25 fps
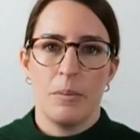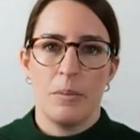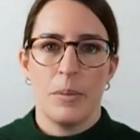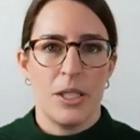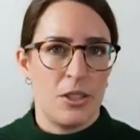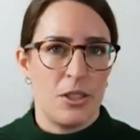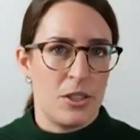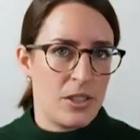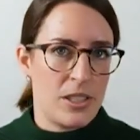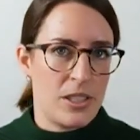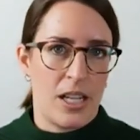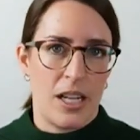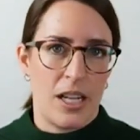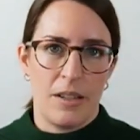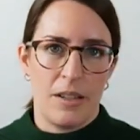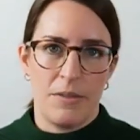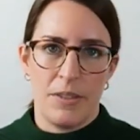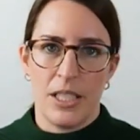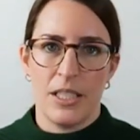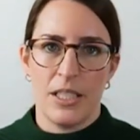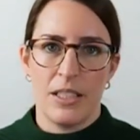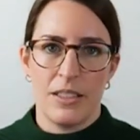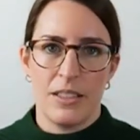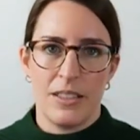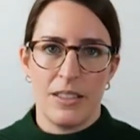by just
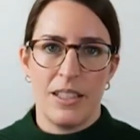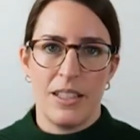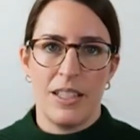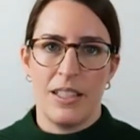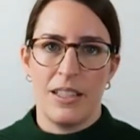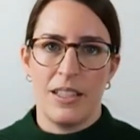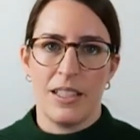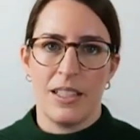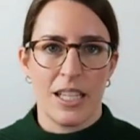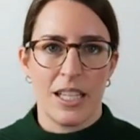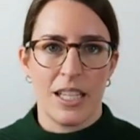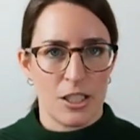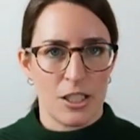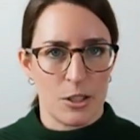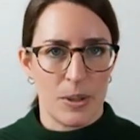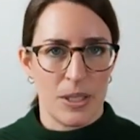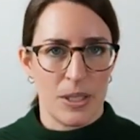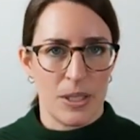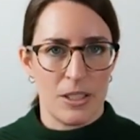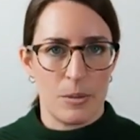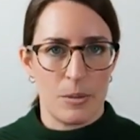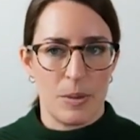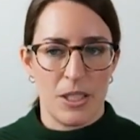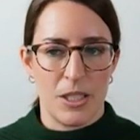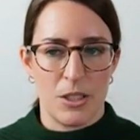having it in the cash
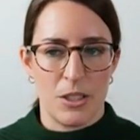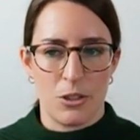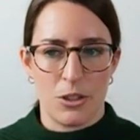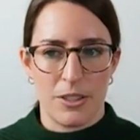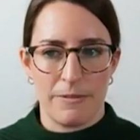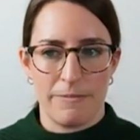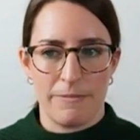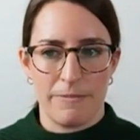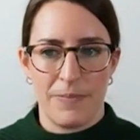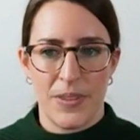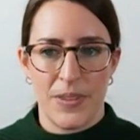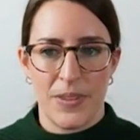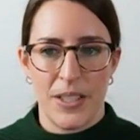balance pension.